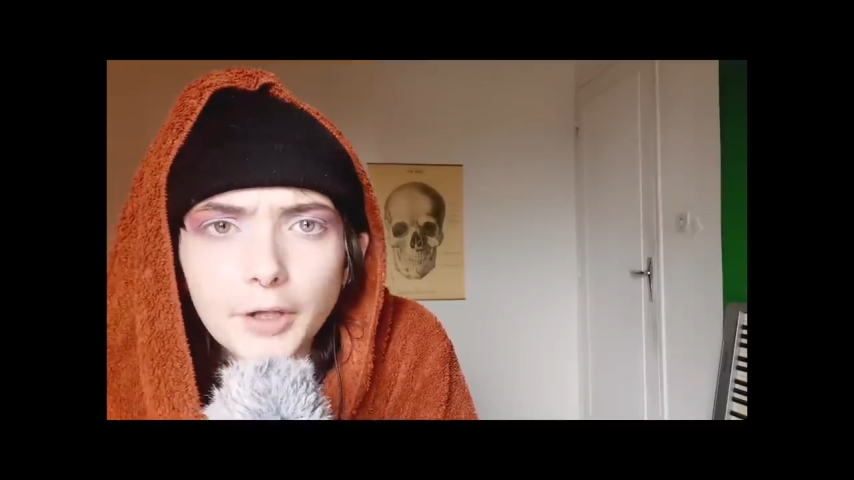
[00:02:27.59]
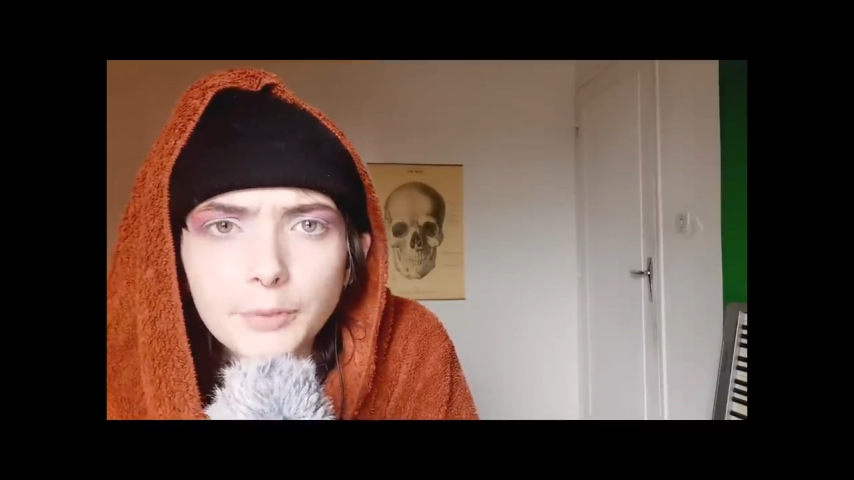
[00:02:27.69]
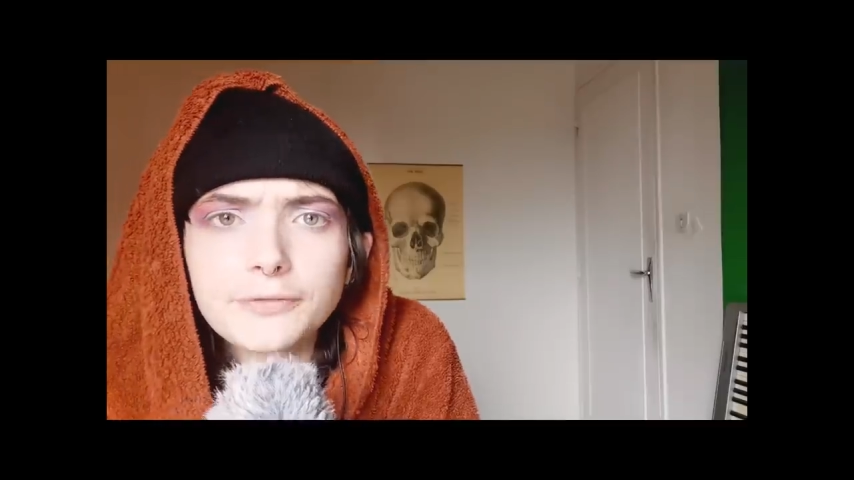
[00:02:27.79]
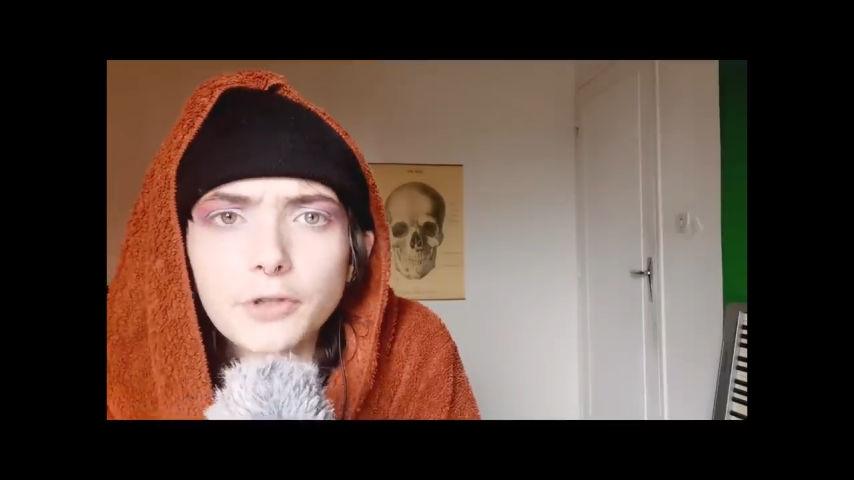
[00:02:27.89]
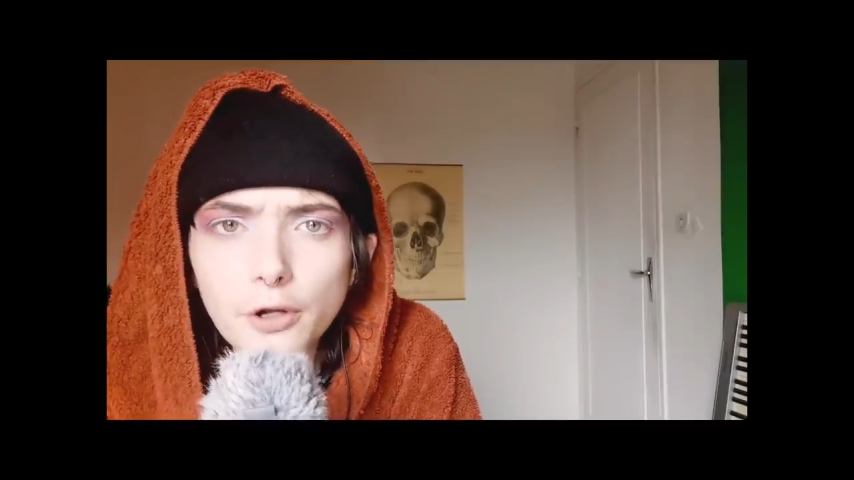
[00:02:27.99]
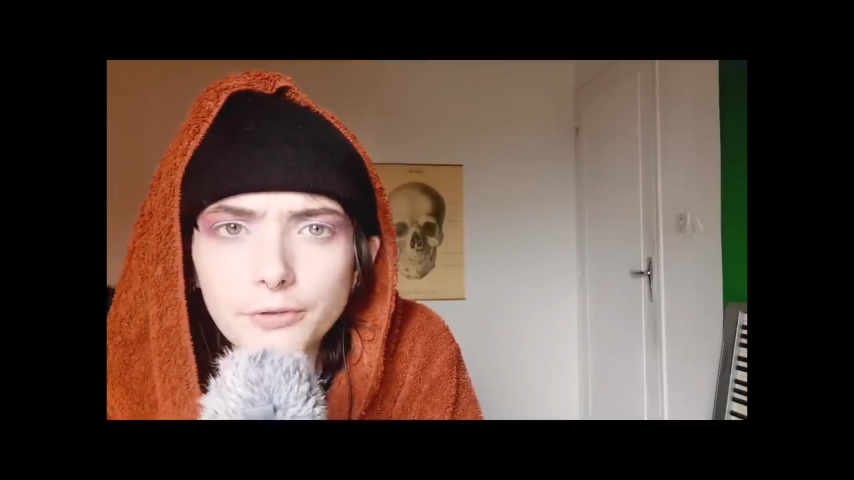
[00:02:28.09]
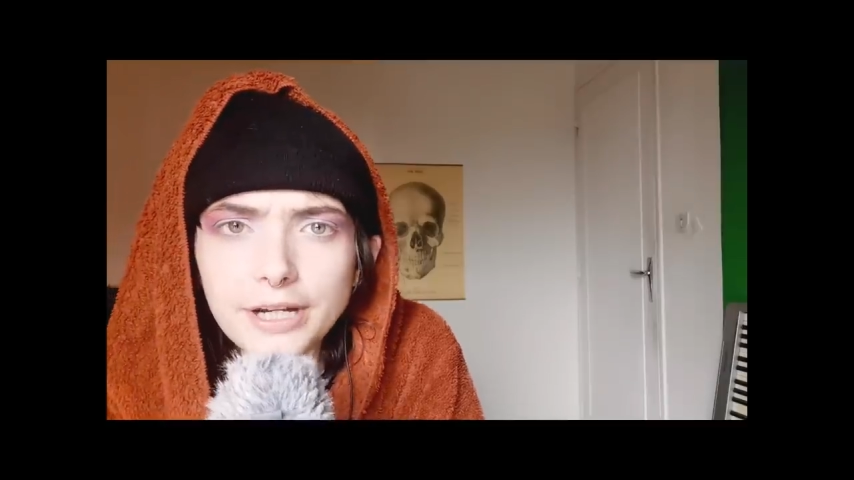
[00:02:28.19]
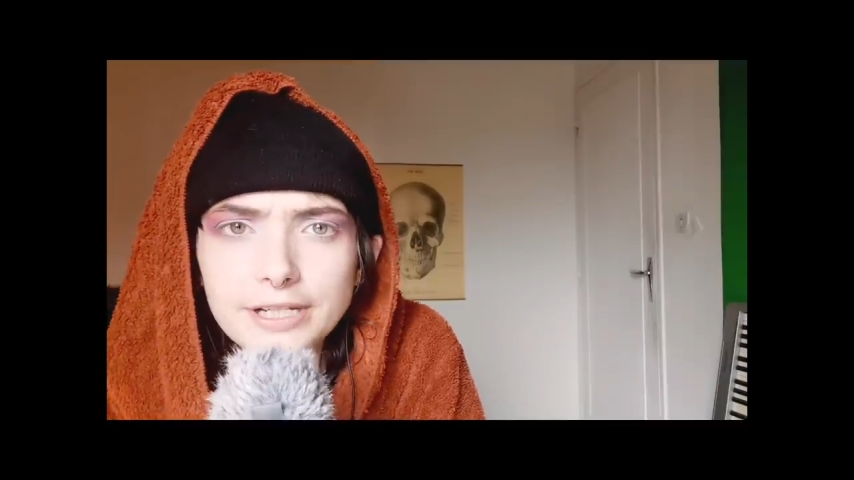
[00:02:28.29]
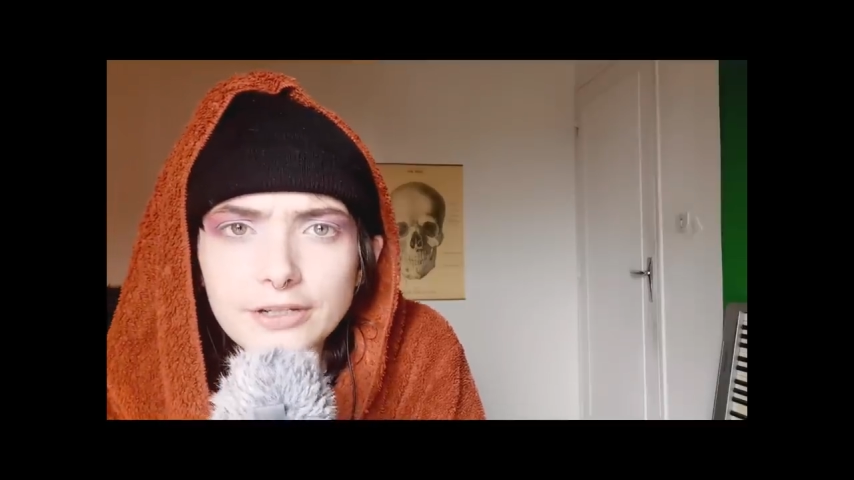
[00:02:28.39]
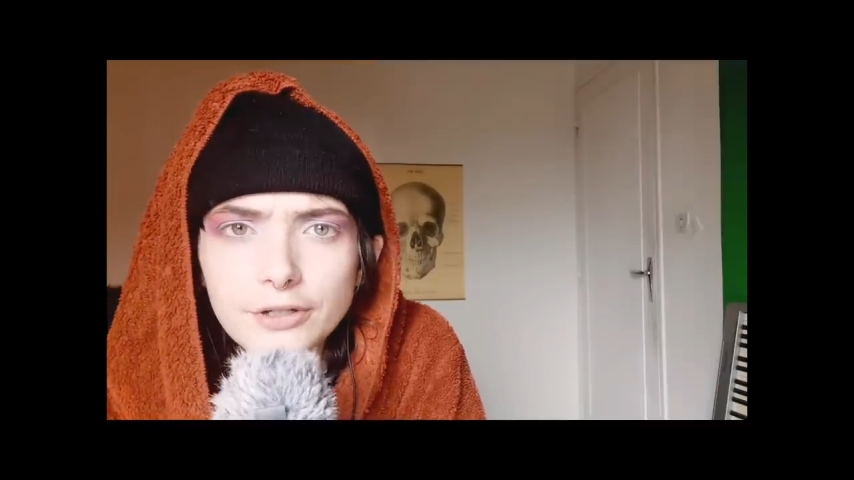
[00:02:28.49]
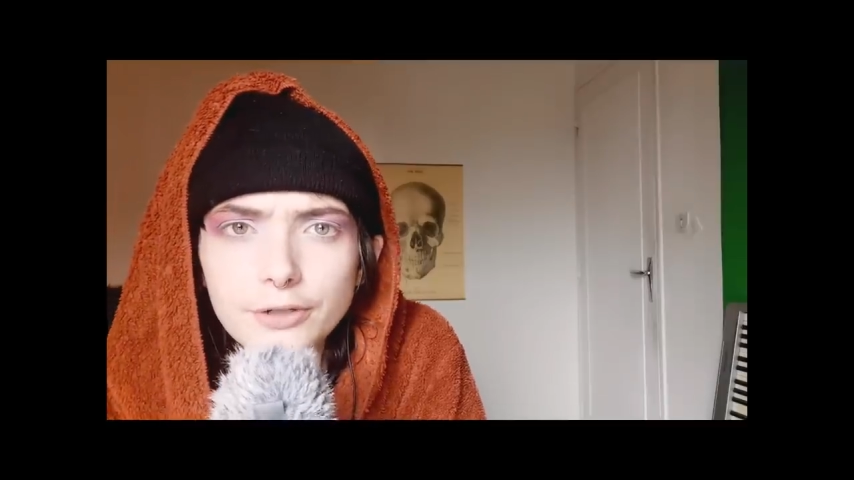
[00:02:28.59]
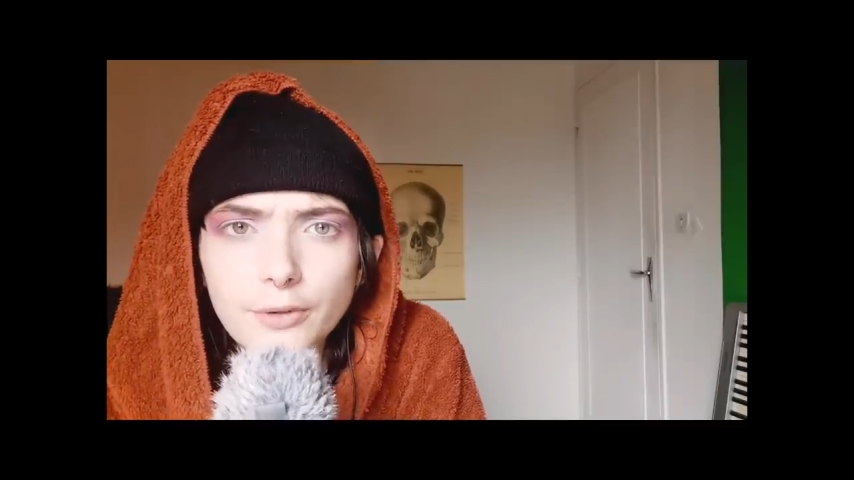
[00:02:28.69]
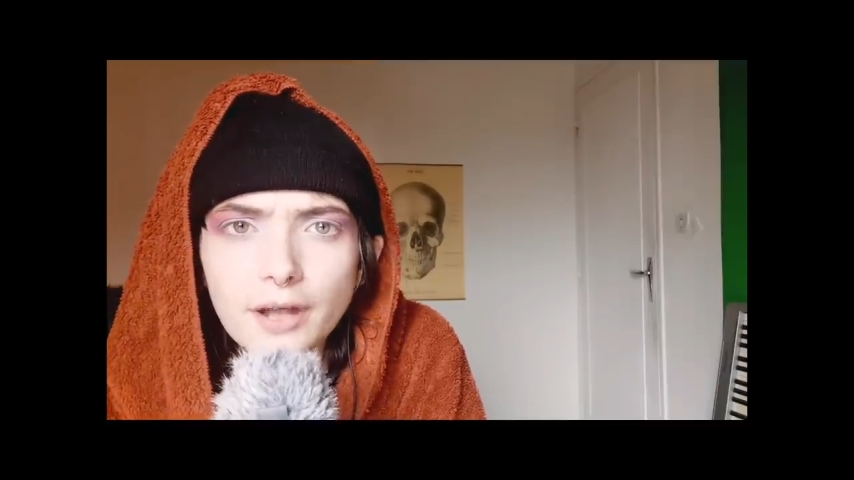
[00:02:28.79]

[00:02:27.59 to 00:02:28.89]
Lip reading: we've tolerated you